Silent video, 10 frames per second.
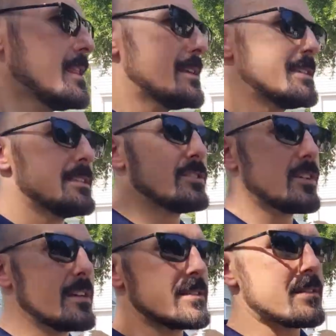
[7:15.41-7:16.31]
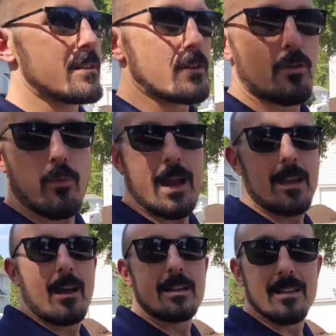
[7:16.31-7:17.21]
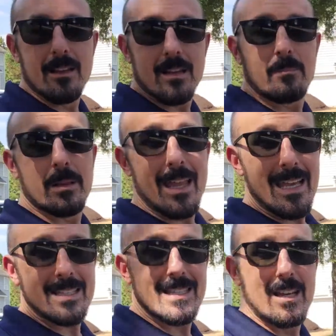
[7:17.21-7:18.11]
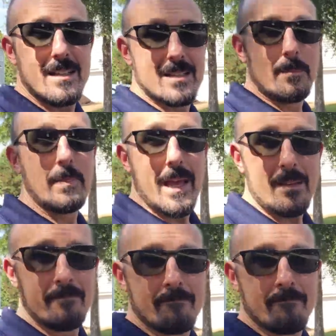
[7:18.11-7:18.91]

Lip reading: This is just a great, idyllic place to be.